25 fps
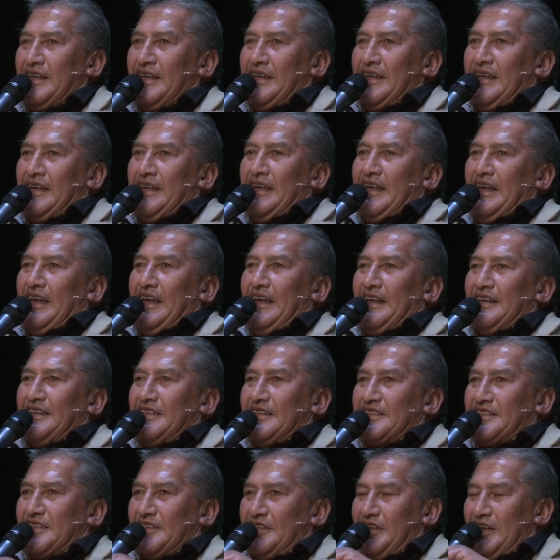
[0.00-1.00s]
and
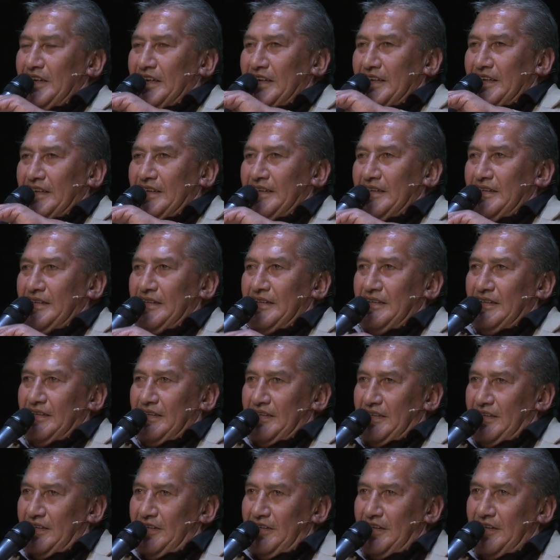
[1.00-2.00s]
just like a
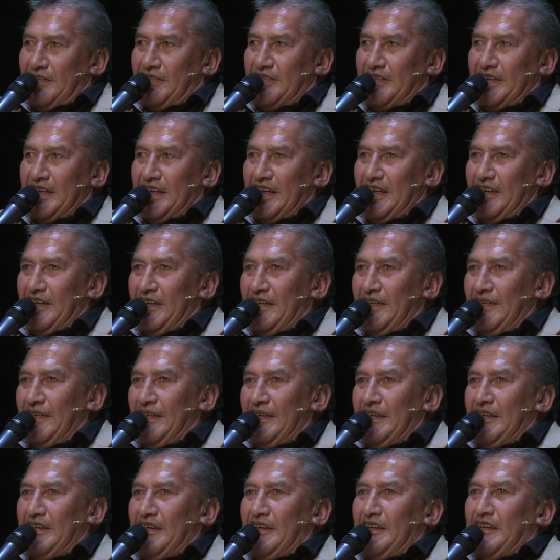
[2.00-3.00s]
lot of the
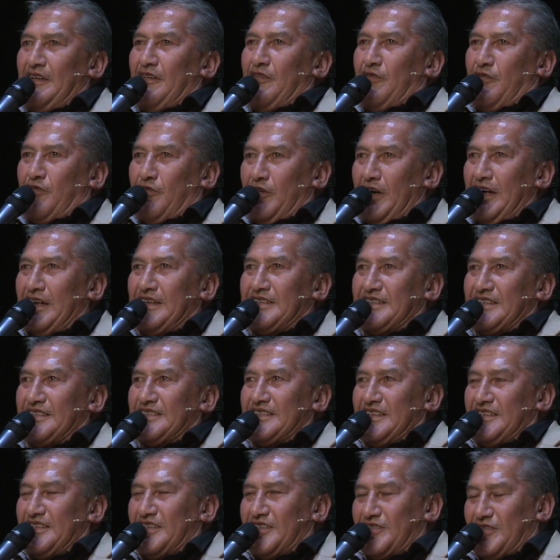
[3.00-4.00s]
phrases
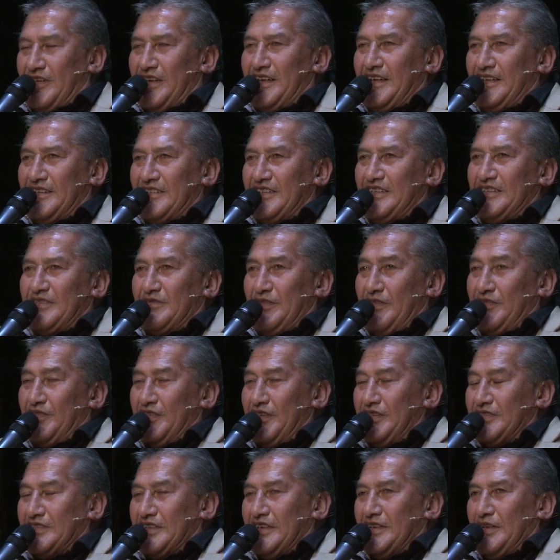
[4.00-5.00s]
and strategies we've
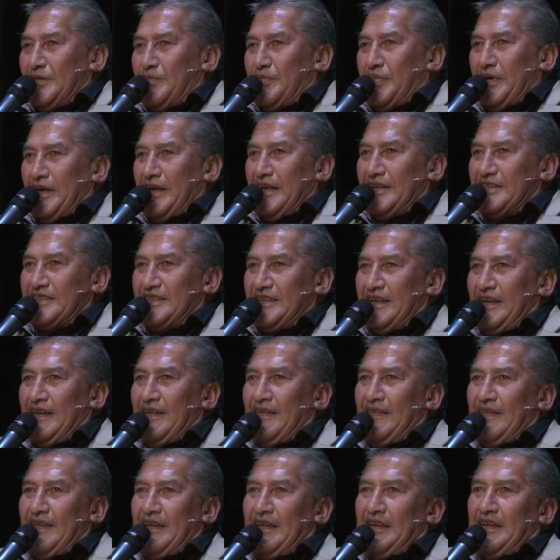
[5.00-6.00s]
used in the past,
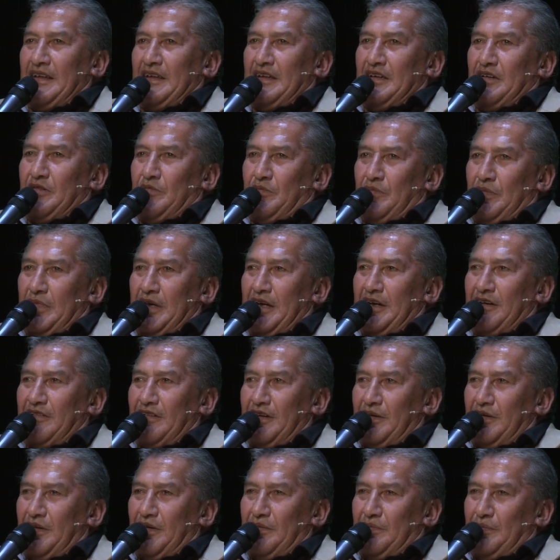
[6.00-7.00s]

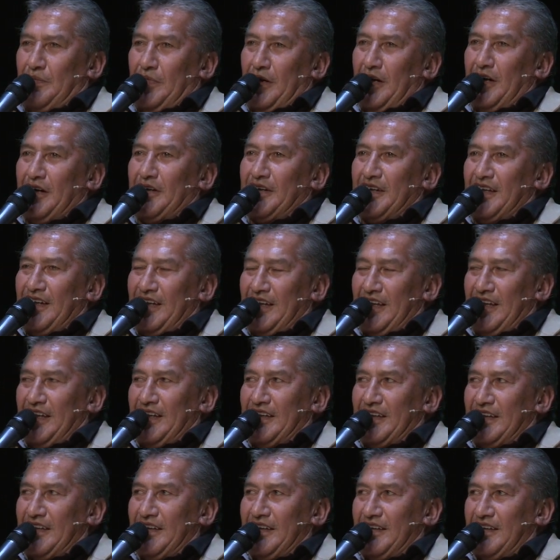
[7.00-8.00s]

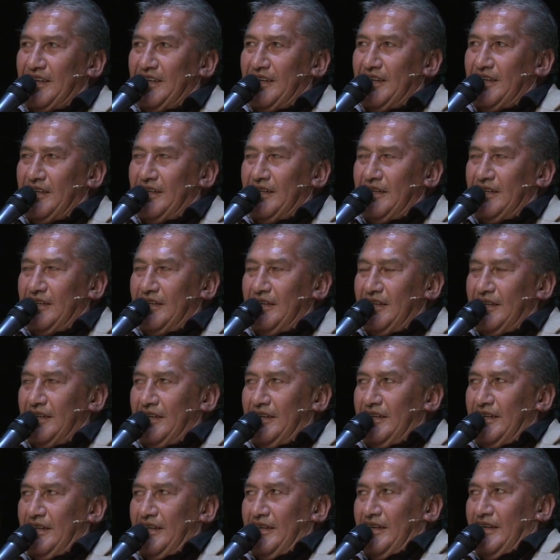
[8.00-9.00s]
Māori-led,
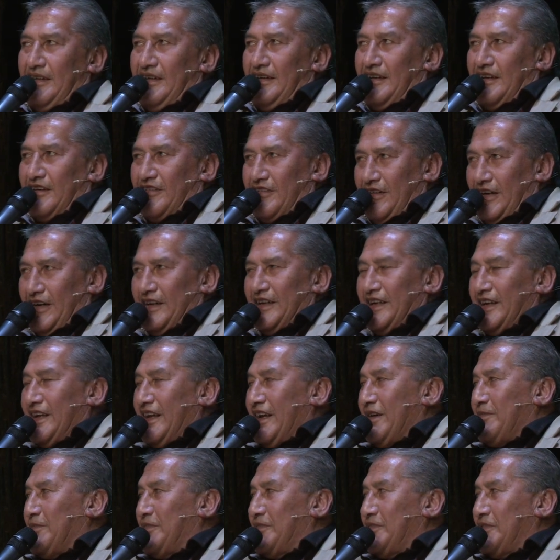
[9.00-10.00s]

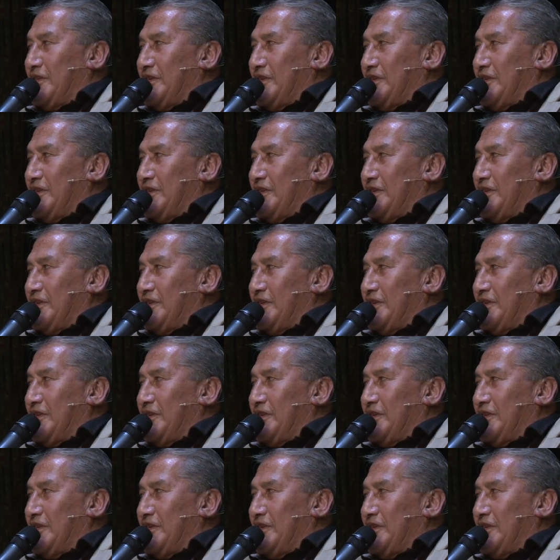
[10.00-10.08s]
Crown-enabled,